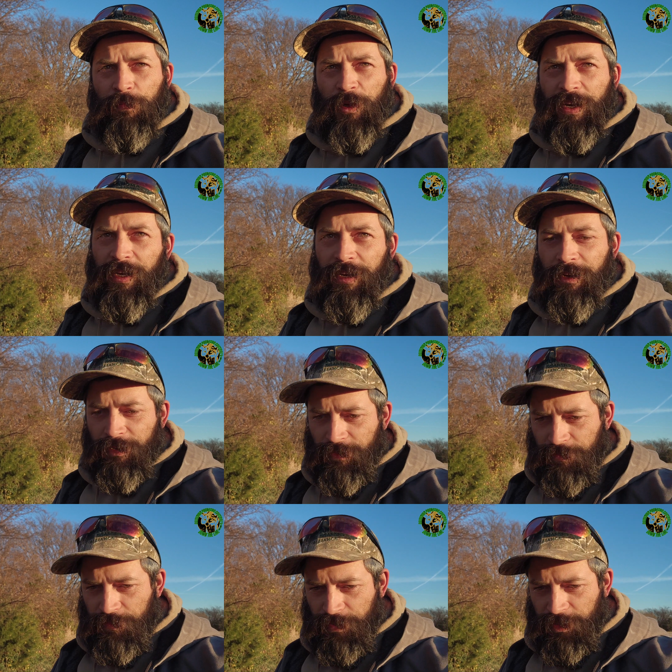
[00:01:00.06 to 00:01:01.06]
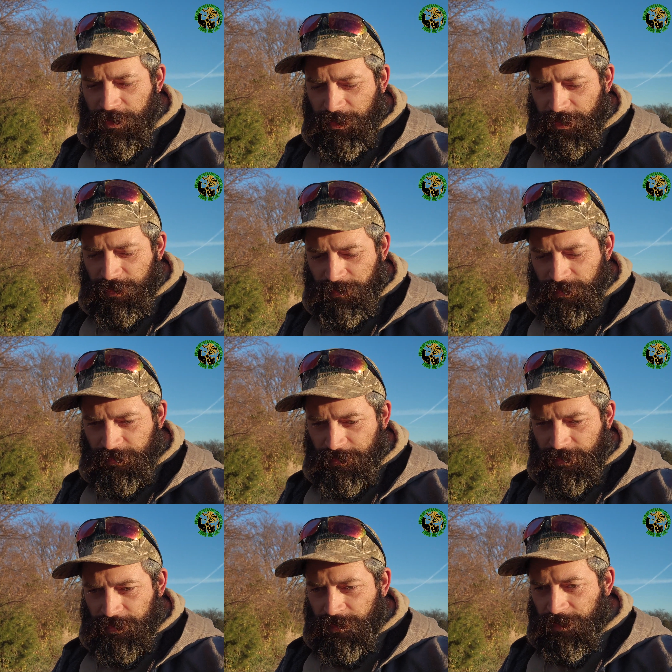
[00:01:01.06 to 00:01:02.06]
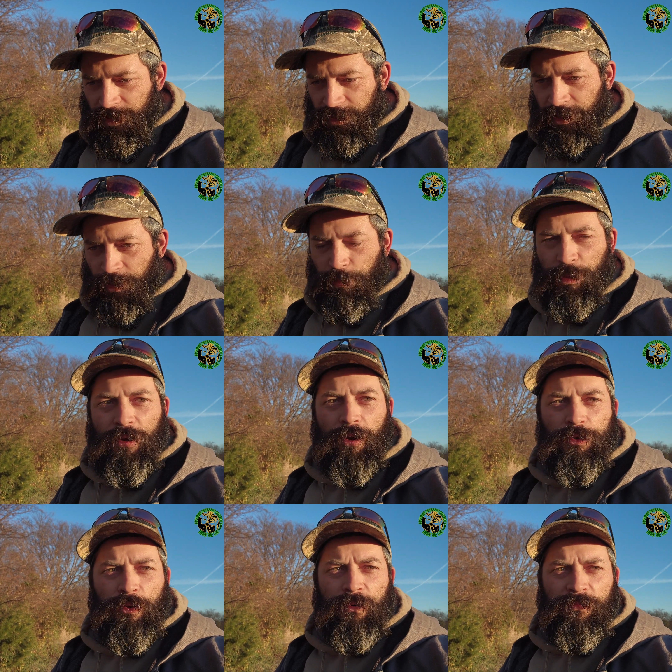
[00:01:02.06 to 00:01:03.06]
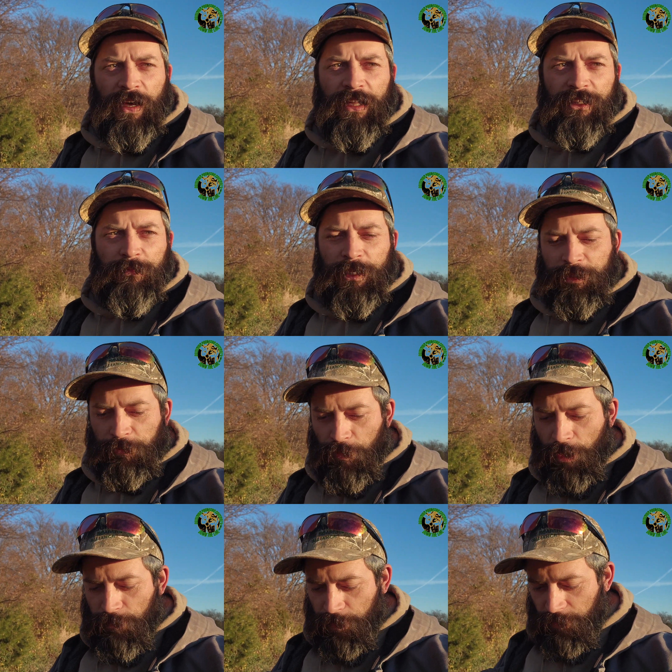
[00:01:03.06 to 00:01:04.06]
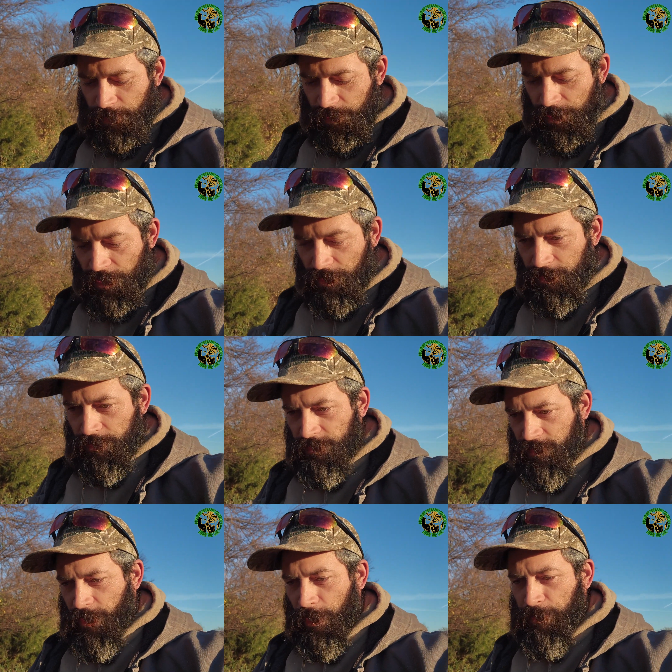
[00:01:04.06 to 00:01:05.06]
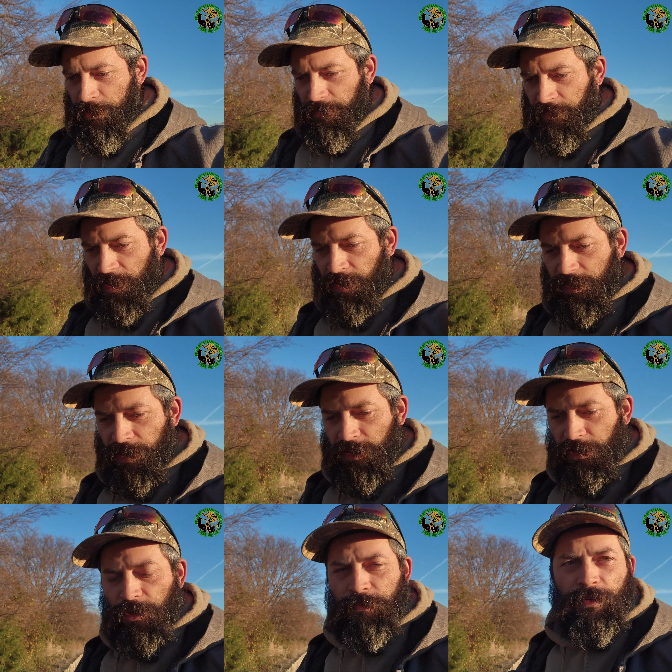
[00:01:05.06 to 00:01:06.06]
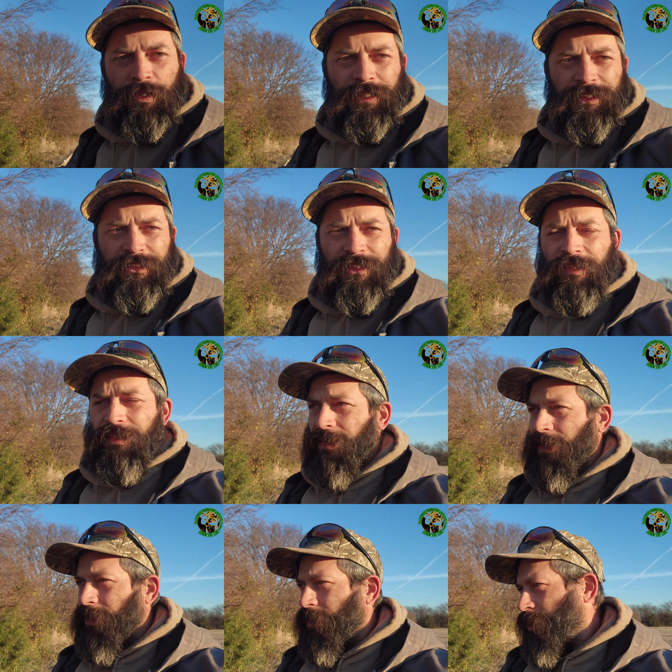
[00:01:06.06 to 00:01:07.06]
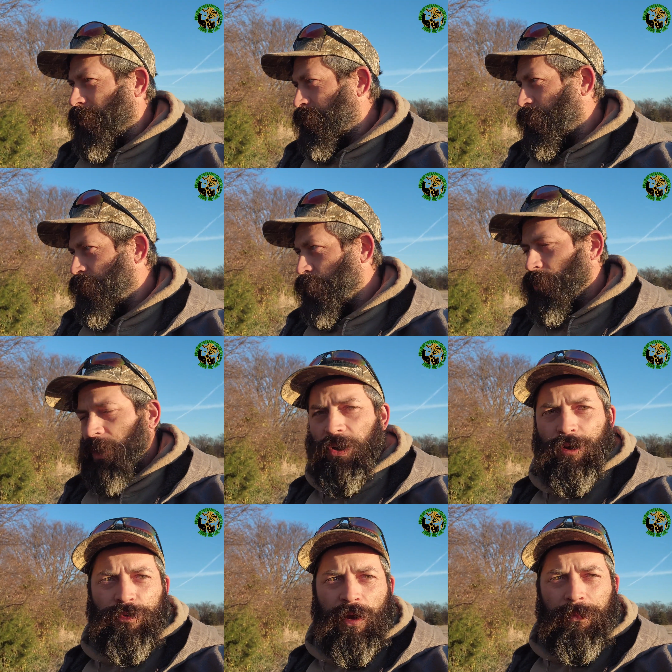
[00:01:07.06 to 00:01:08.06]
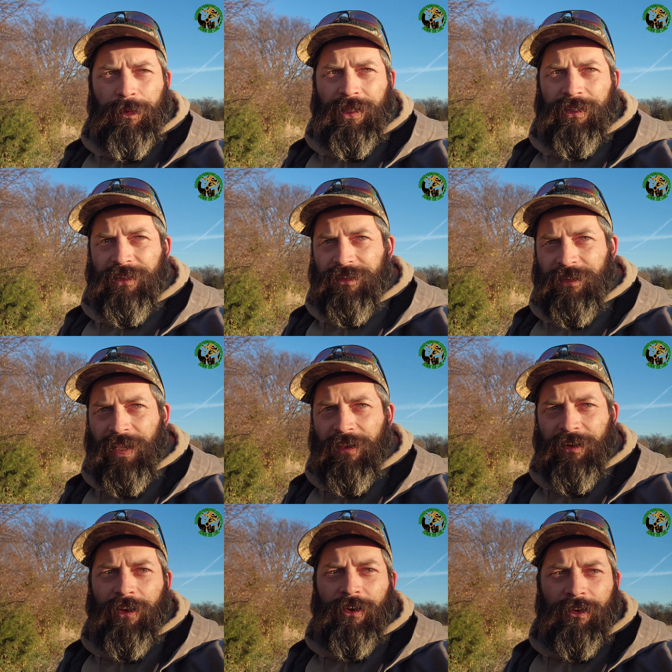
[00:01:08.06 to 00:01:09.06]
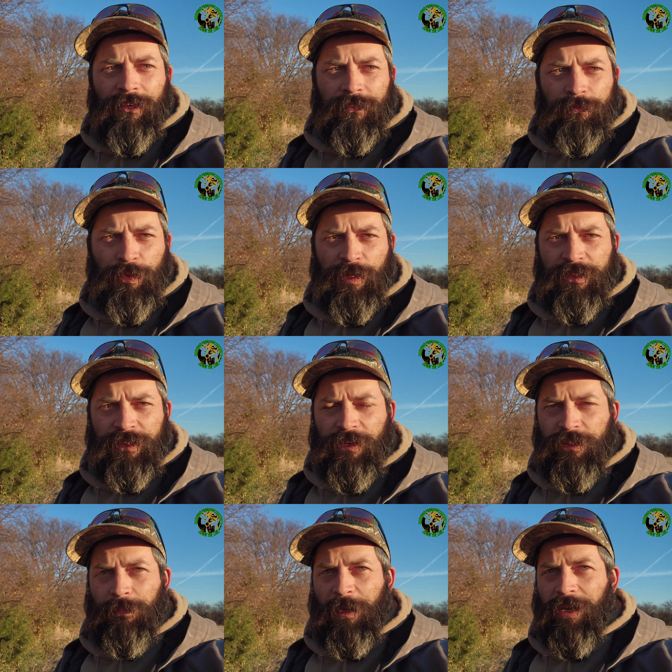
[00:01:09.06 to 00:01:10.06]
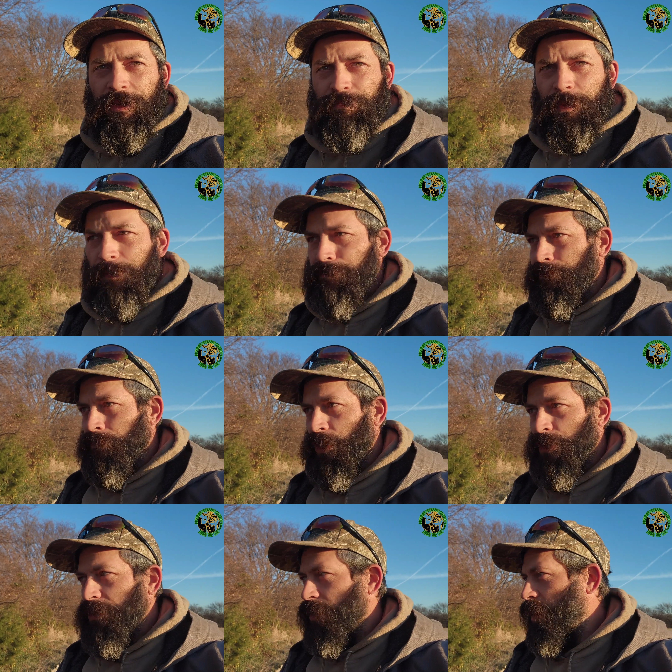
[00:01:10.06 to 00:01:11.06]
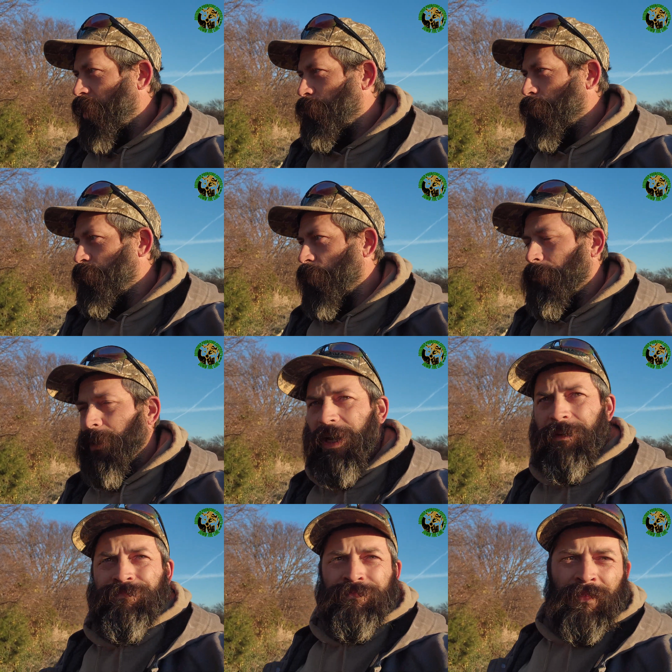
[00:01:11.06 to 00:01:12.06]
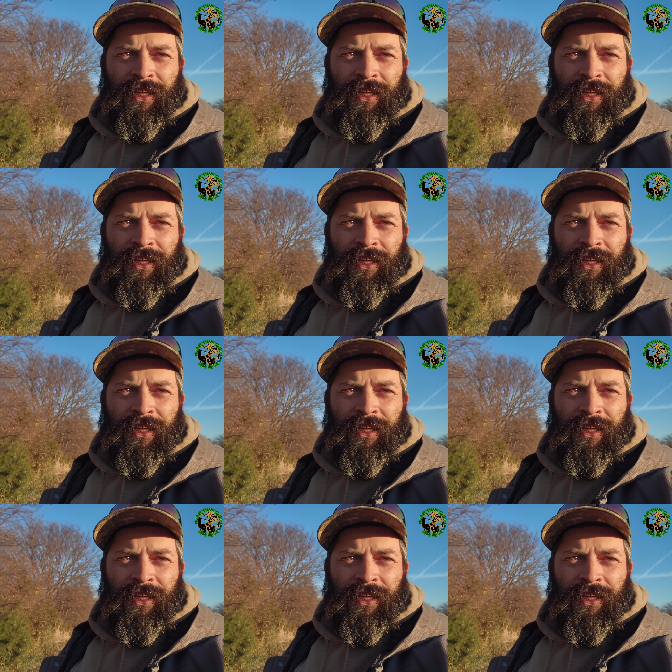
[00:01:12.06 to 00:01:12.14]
from what I hear, and they were pretty hardcore and violent about their property. But now trappers have kind of taken over. At least the few that are trapping in this county are pretty serious about it. But there's still a lot of room for everybody.